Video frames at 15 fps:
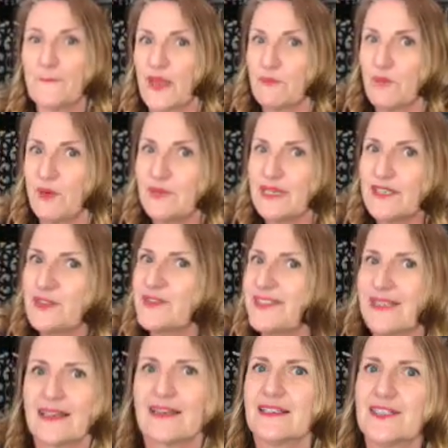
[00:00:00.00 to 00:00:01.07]
probably you
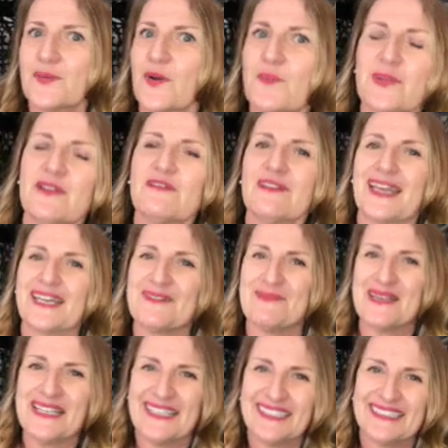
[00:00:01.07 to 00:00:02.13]
sticklers won't be a fan of
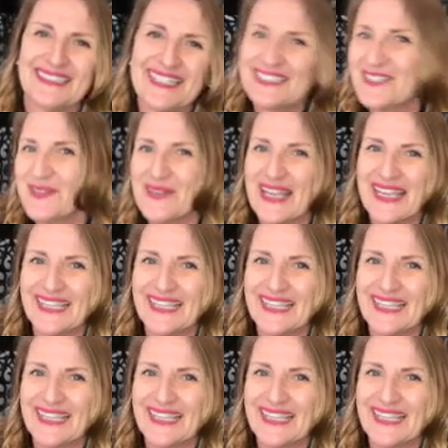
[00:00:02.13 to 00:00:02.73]
me. That's okay.